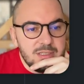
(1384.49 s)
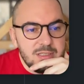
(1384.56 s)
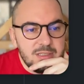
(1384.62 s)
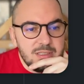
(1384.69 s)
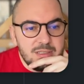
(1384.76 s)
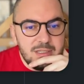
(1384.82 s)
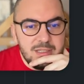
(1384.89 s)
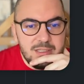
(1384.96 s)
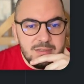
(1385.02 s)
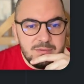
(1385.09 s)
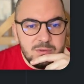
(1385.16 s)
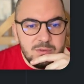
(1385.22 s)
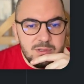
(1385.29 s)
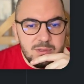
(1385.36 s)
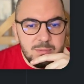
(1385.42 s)
and
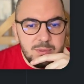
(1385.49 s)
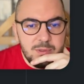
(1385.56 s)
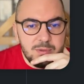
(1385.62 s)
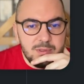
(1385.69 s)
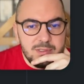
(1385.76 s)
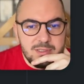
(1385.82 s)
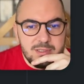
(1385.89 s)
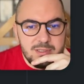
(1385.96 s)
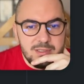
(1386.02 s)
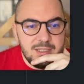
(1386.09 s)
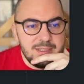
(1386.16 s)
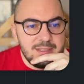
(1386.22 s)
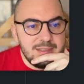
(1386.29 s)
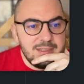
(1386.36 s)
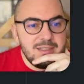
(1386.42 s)
view components.
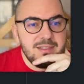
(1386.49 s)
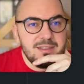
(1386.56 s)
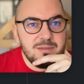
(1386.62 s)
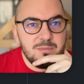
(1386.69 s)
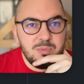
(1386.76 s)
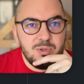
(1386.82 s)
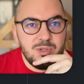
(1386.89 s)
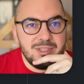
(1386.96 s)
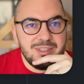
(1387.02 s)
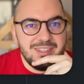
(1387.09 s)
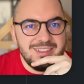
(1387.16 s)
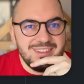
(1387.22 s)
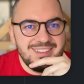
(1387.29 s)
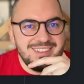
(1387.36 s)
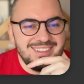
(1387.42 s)
Yes, this is
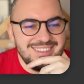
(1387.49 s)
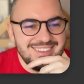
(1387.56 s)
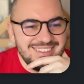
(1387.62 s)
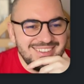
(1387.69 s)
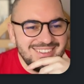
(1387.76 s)
important.